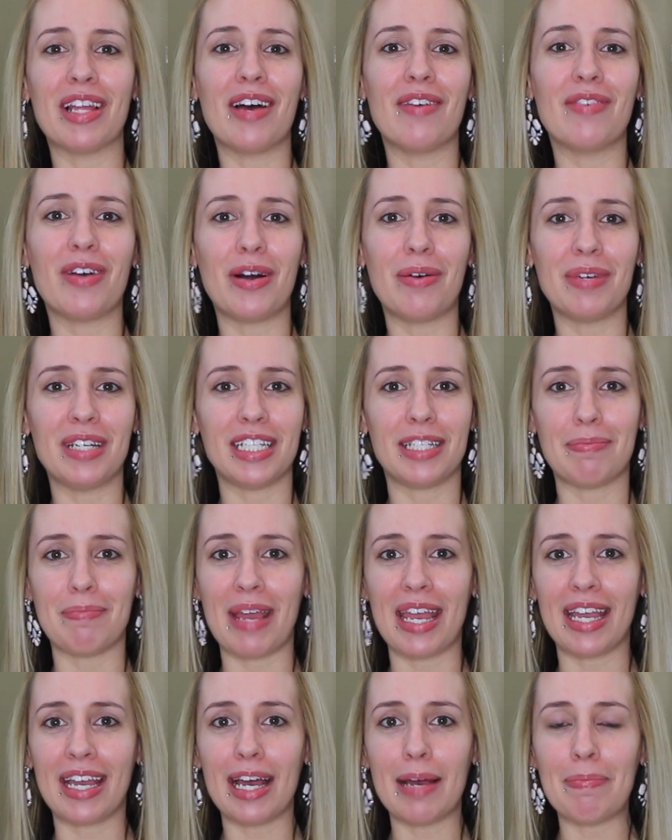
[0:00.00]
Love Always
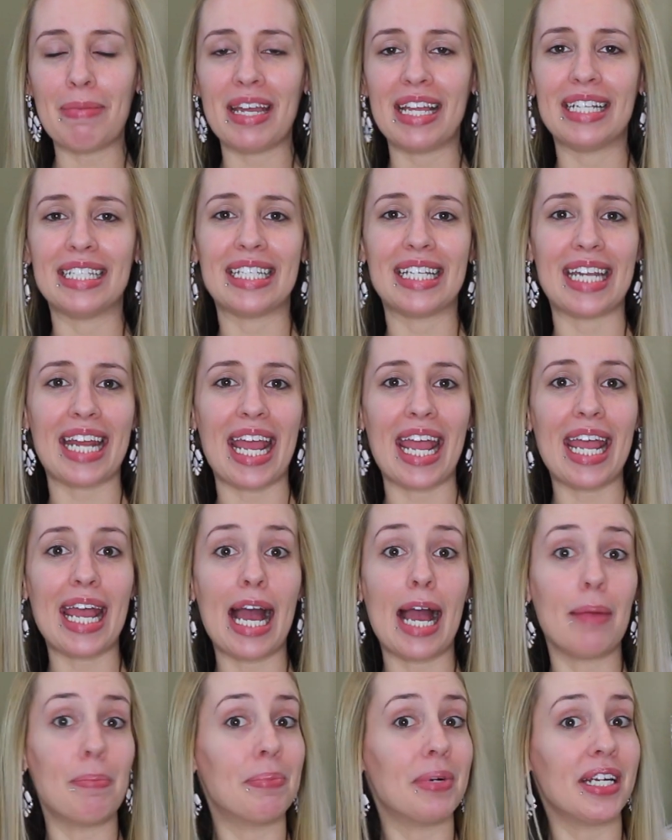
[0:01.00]
Makeup, and today
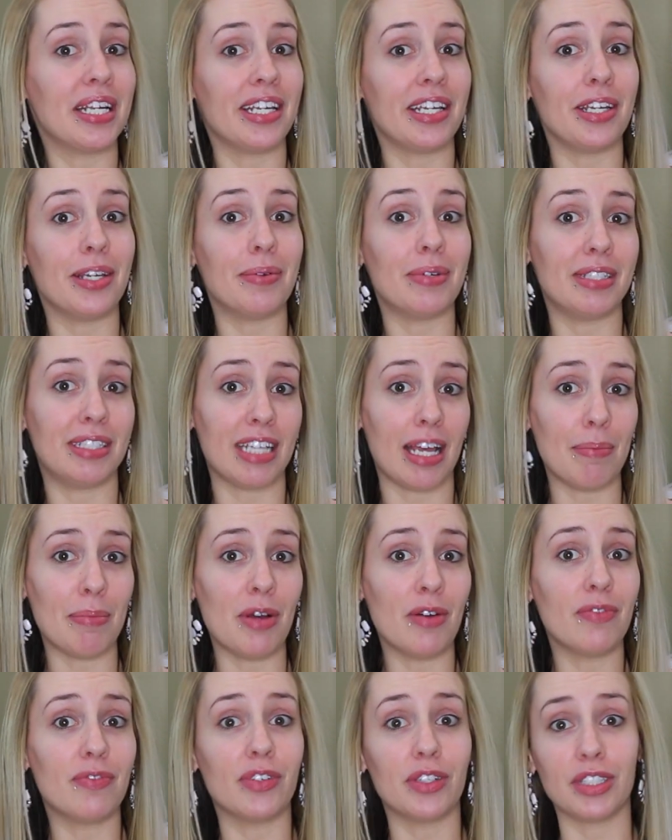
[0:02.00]
I'm bringing you a
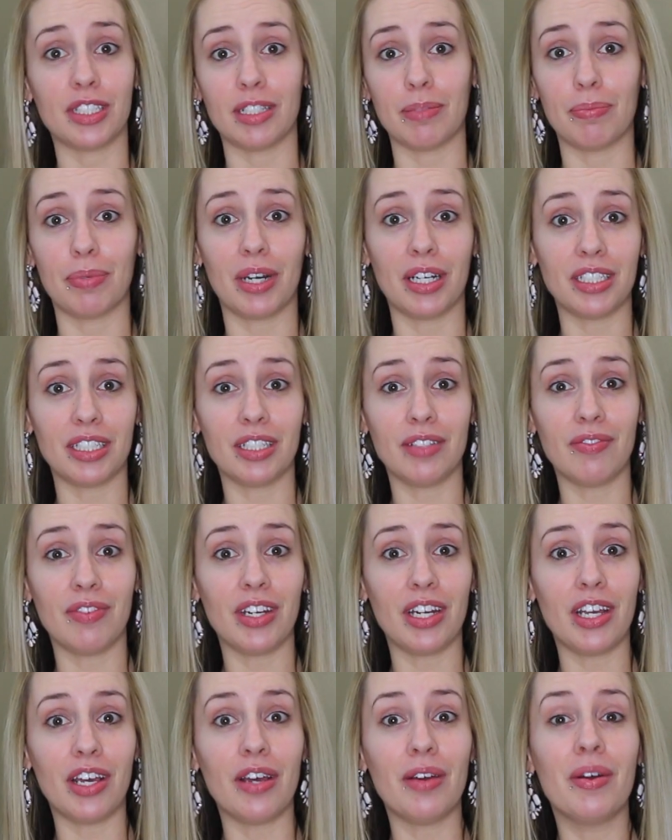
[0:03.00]
demo first impression
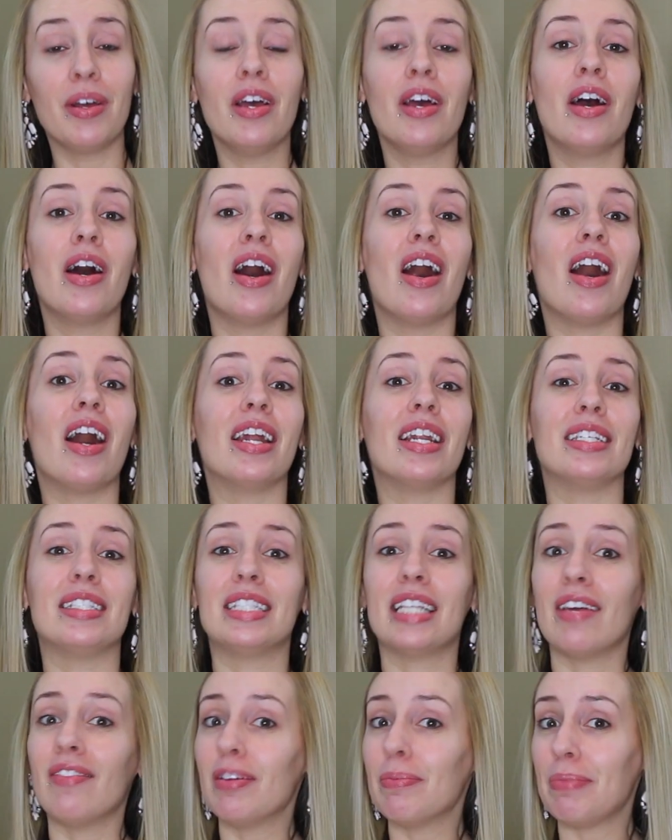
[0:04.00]
video on a
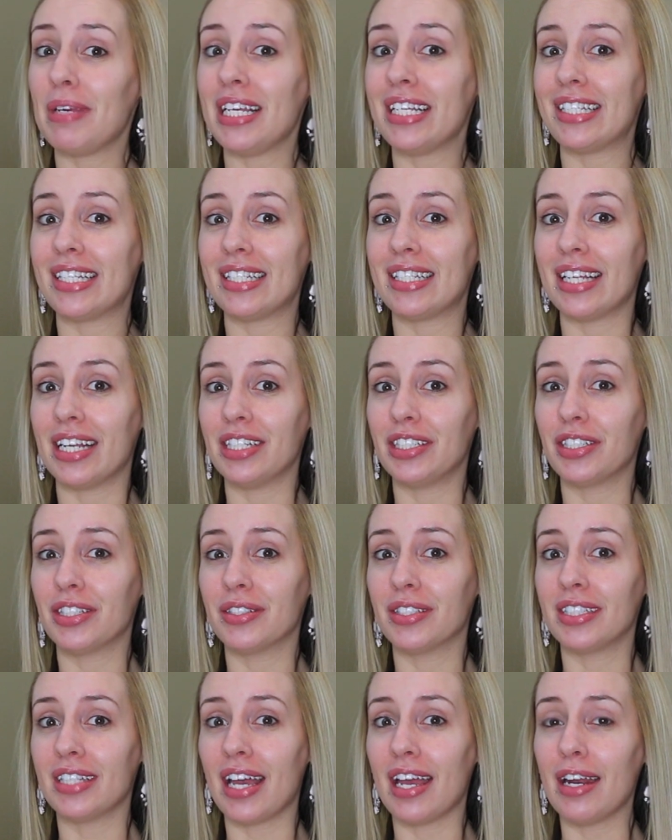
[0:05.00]
7-piece
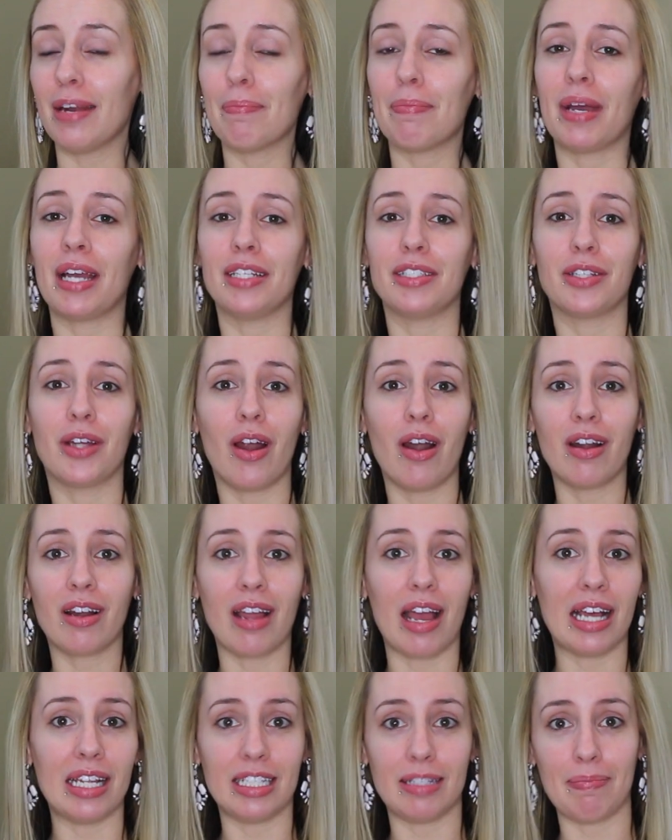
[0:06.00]
essential set by Tarte
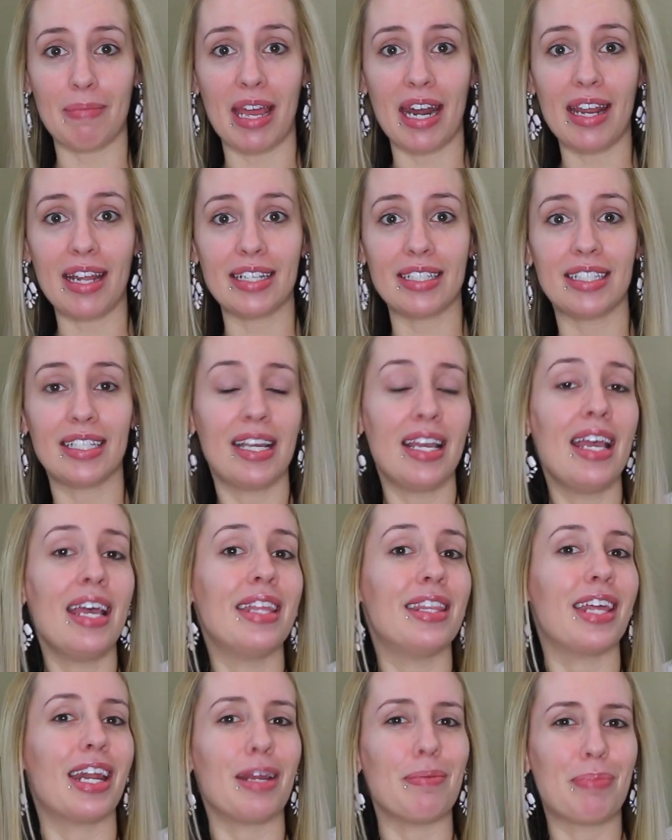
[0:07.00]
Cosmetics
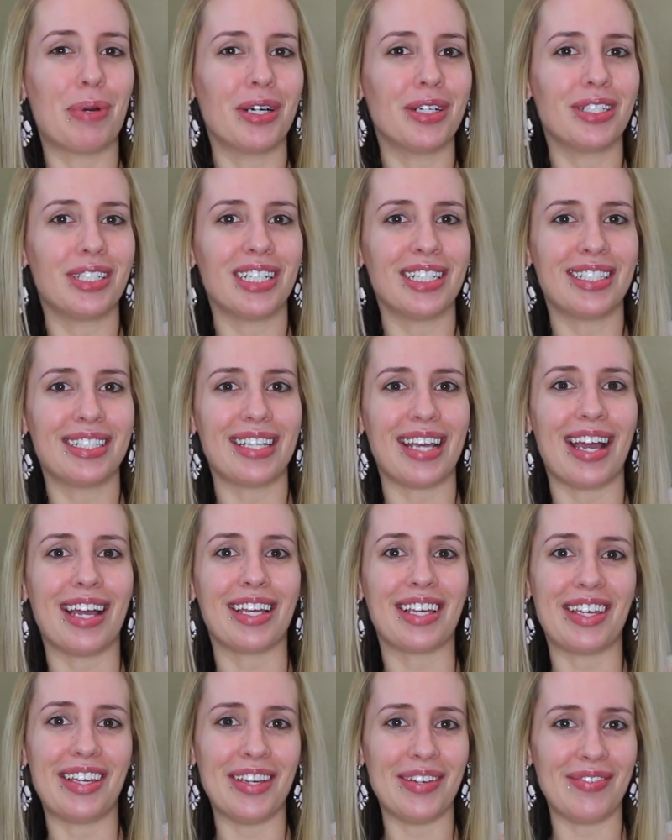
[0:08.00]
that I purchased
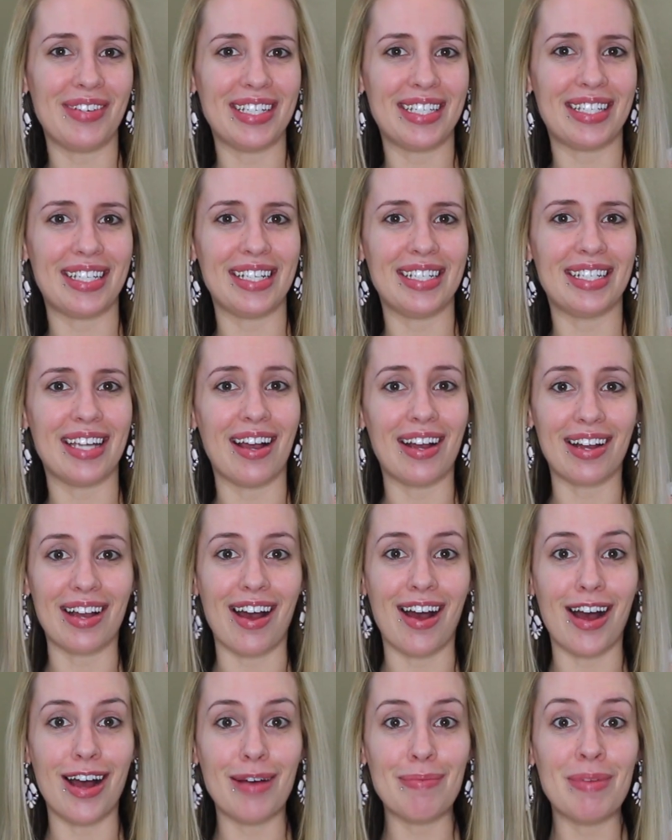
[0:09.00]
at
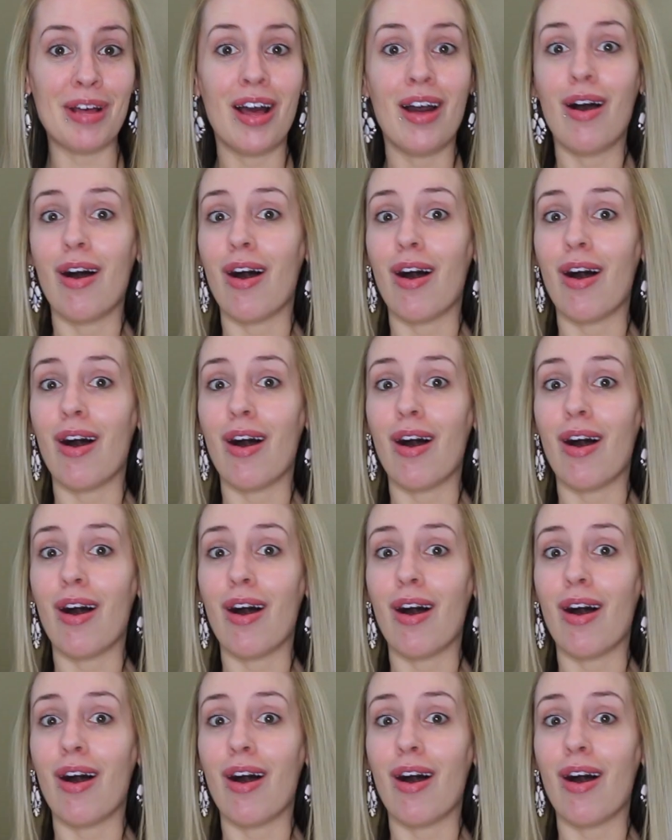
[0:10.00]
QVC.com.